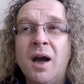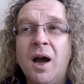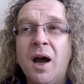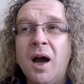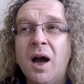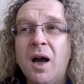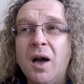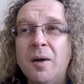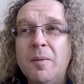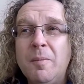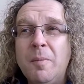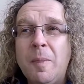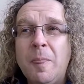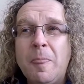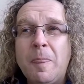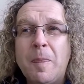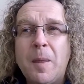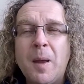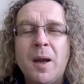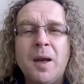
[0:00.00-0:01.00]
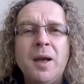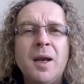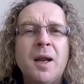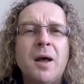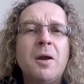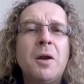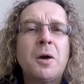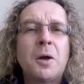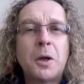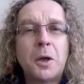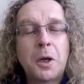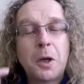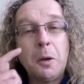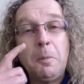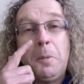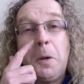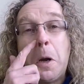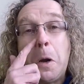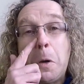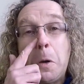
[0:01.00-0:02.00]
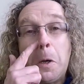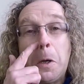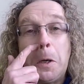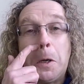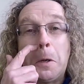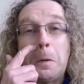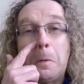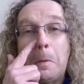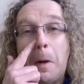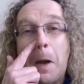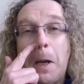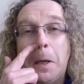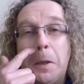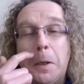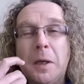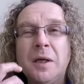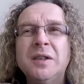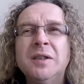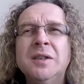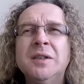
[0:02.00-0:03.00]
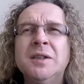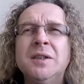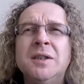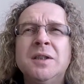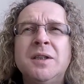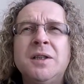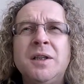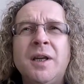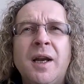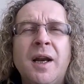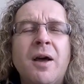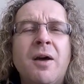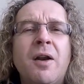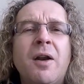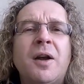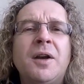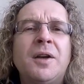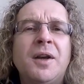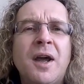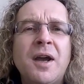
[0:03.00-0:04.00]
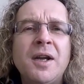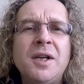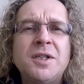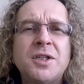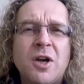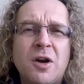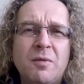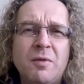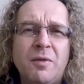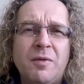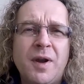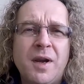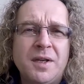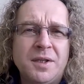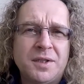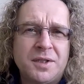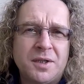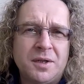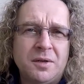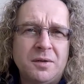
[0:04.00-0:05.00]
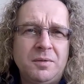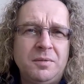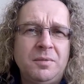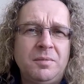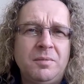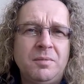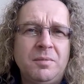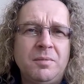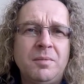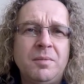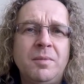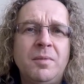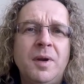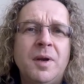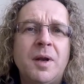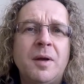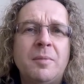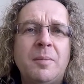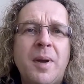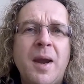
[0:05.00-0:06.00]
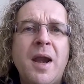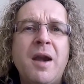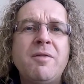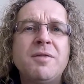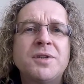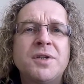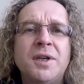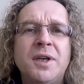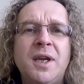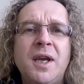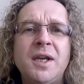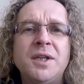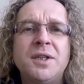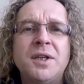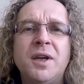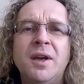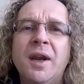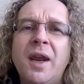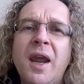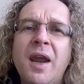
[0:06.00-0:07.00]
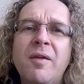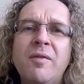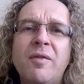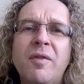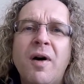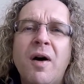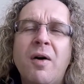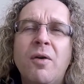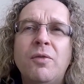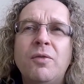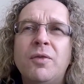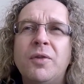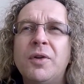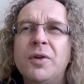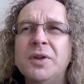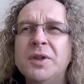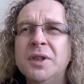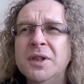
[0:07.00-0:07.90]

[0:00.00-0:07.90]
But, you know, like a community event, you know, like a daytime event, so, you know, parents and kids can get involved.